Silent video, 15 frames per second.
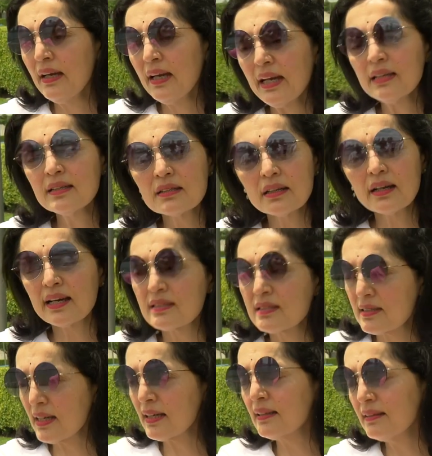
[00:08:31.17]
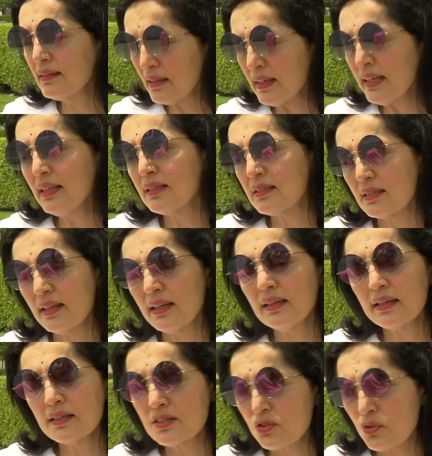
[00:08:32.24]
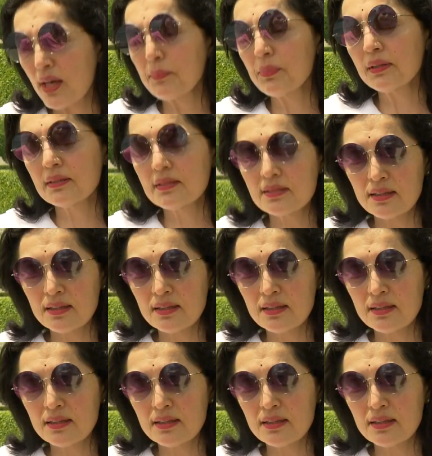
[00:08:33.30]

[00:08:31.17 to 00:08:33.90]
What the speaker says: India has taken the lead in inscribing this